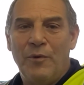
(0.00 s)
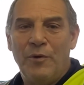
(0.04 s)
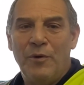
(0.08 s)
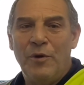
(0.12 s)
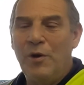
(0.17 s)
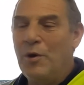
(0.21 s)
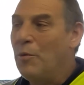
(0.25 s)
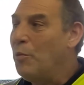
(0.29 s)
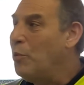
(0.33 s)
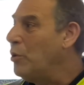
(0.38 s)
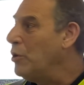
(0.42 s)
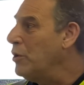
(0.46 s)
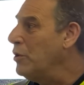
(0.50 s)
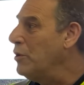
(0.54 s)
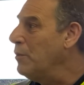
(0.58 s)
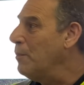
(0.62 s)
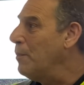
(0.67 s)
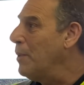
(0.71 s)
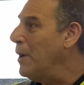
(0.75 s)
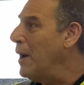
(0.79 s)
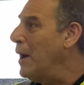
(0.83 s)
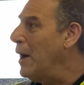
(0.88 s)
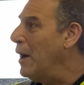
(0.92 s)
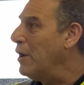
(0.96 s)
You
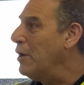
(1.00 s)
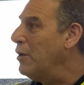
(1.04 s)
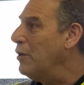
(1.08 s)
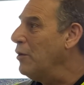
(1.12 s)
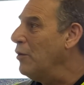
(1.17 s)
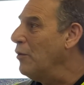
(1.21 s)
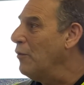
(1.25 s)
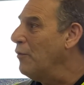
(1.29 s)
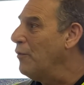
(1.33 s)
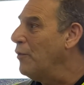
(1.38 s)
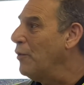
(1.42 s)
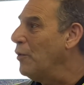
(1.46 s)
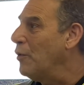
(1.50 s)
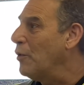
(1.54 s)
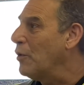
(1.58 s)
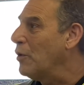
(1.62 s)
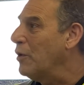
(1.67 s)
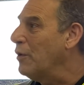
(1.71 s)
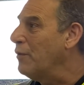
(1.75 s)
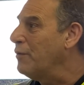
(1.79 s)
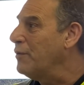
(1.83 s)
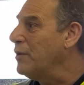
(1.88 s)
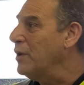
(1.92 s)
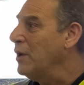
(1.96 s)
wouldn't park your
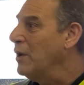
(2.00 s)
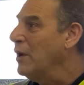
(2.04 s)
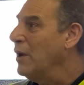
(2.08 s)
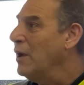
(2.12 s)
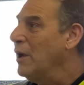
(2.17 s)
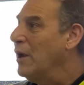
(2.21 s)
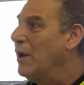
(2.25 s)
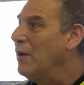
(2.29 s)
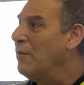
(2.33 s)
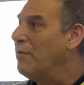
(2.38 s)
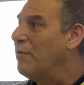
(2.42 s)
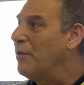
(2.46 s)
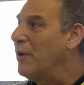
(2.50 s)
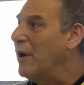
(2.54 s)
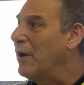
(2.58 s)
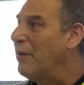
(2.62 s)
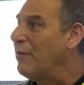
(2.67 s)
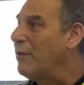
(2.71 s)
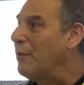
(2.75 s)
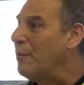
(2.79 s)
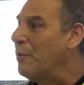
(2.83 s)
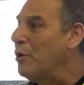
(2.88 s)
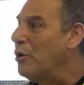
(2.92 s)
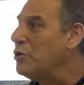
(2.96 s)
forklift in front
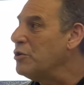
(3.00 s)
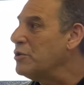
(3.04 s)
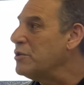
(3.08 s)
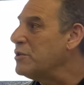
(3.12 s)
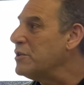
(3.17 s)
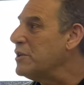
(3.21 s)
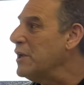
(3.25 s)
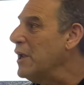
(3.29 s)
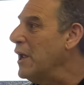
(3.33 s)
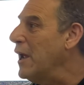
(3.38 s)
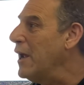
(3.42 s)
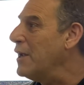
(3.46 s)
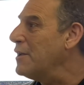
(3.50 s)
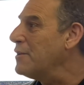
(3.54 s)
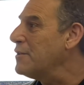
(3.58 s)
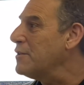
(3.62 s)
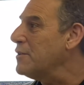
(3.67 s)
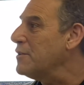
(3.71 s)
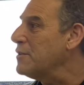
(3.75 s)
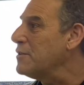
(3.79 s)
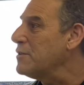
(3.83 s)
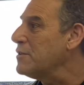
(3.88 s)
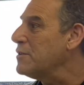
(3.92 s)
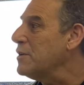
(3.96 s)
of emergency
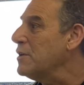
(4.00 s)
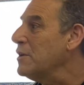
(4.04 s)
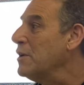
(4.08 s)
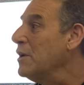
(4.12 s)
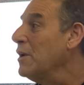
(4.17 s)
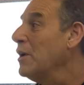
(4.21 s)
exits.